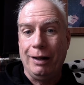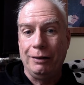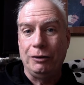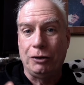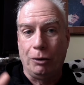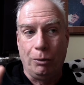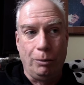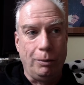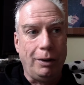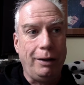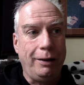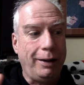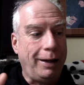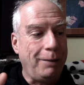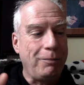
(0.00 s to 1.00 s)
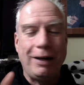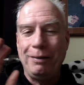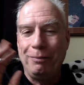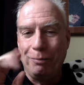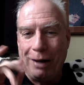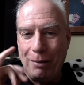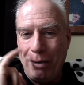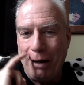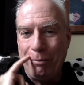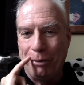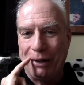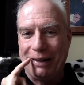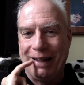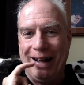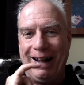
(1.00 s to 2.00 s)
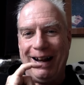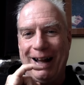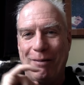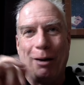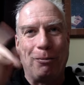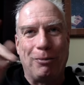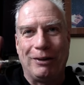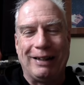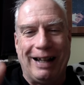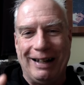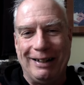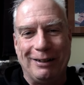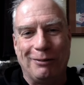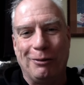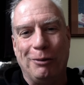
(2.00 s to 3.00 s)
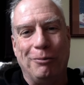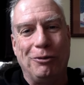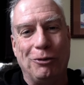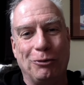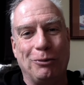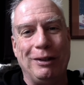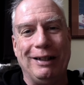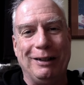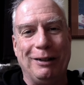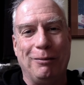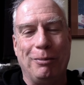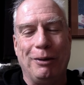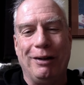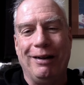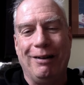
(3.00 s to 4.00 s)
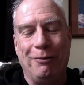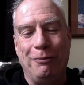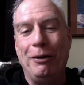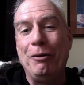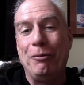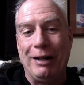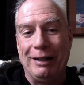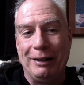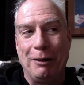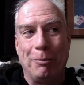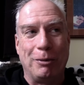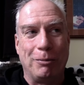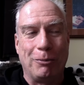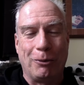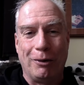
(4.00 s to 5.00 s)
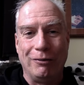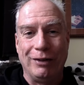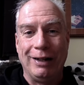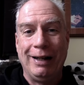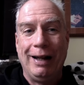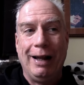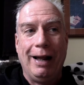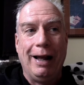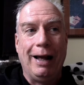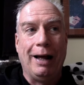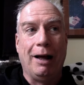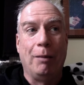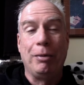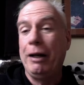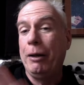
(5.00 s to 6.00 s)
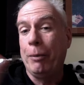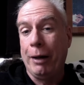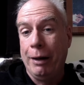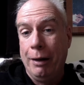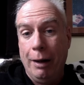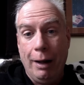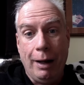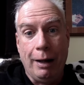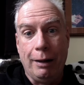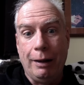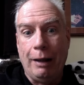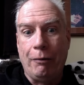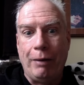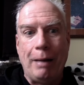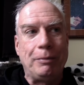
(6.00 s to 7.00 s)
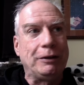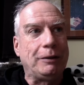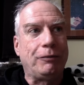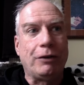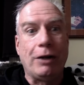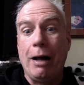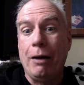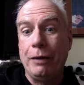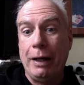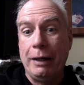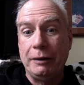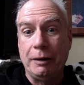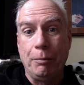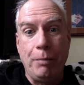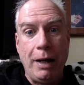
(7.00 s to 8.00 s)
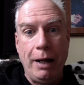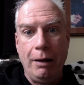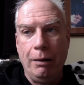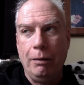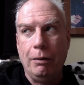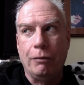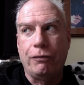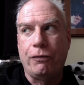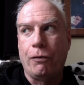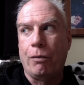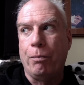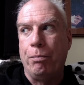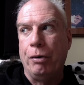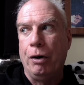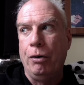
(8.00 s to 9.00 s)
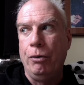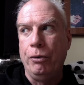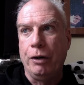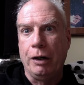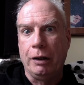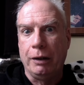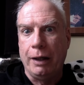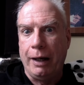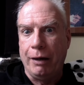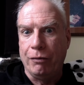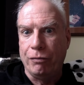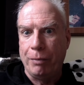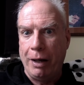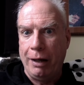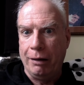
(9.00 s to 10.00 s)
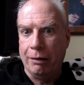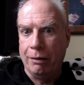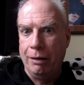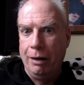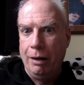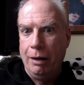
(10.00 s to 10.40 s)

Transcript: So uh, I might I might bring that I might bring that into the room and just read a little bit uh, reread a little bit more of it. Uh, but anyway, I'll, I'll wrap this up for now. That is the mail, a foreboding day of mail.